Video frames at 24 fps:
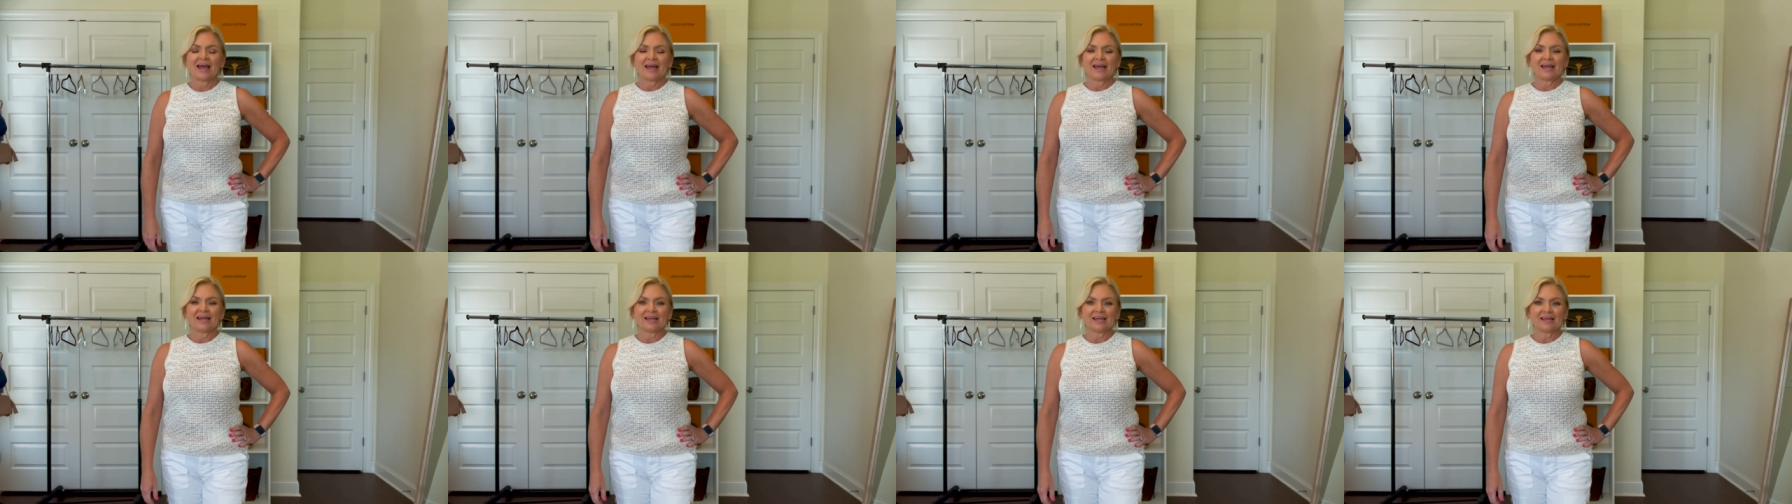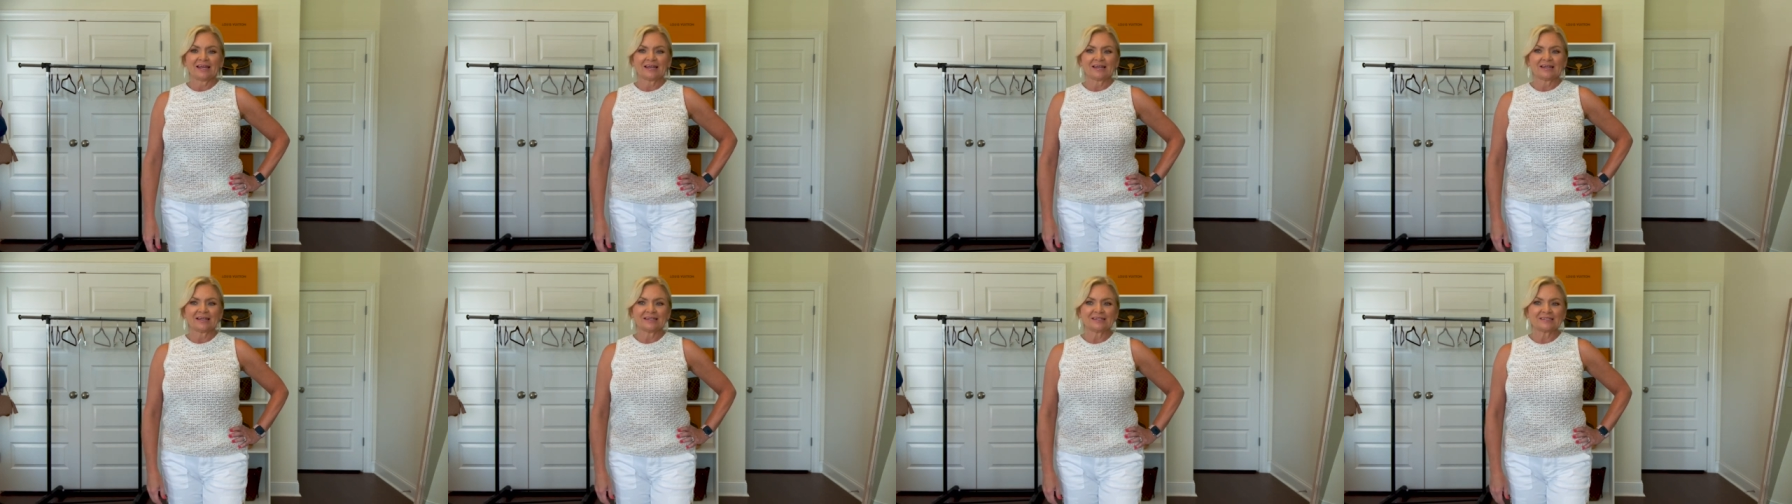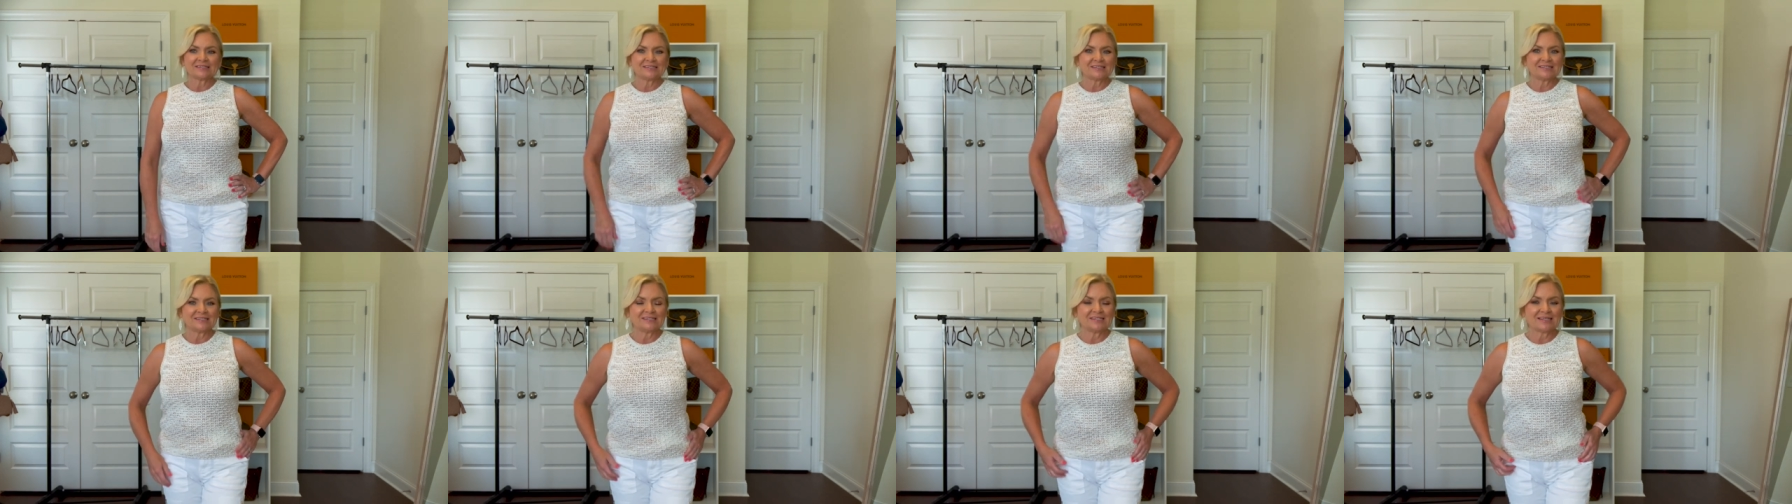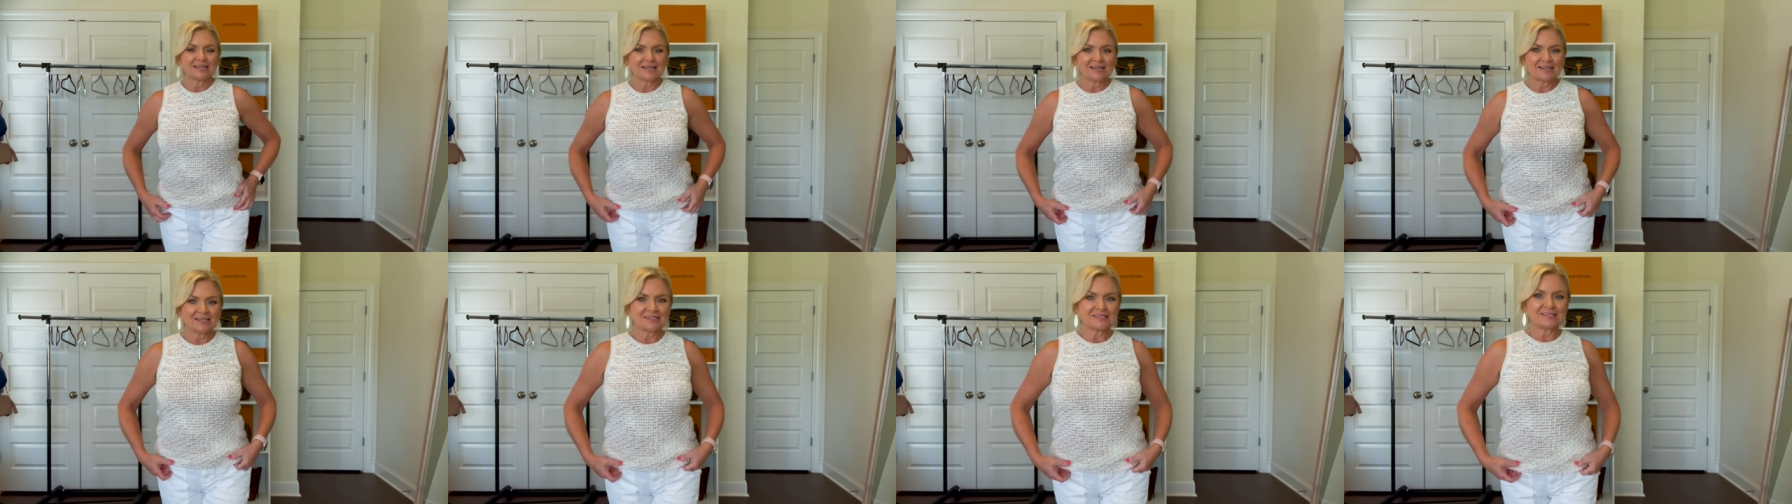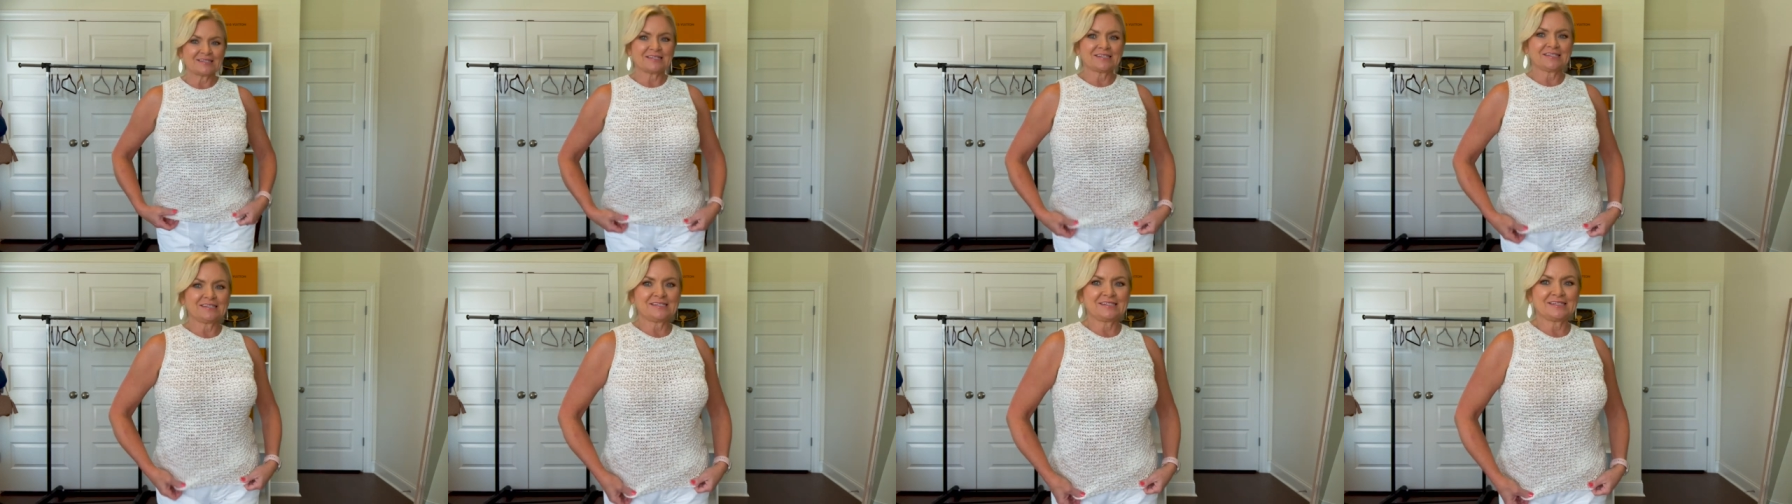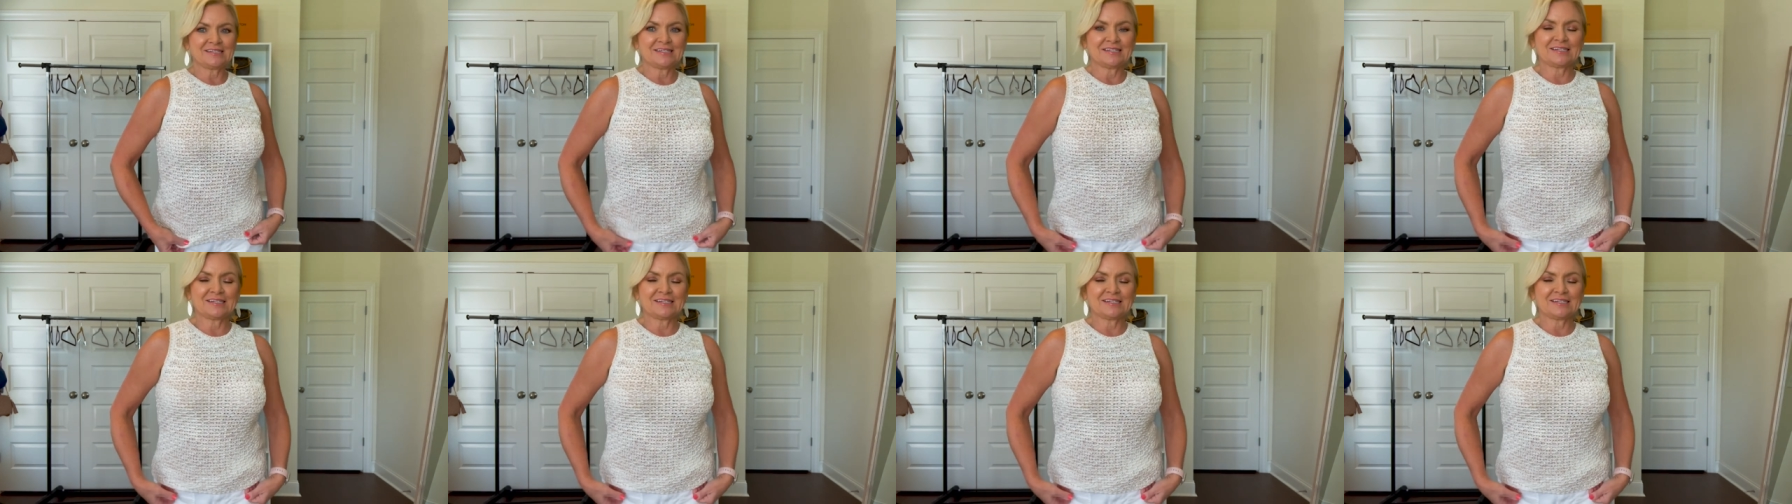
And yes, this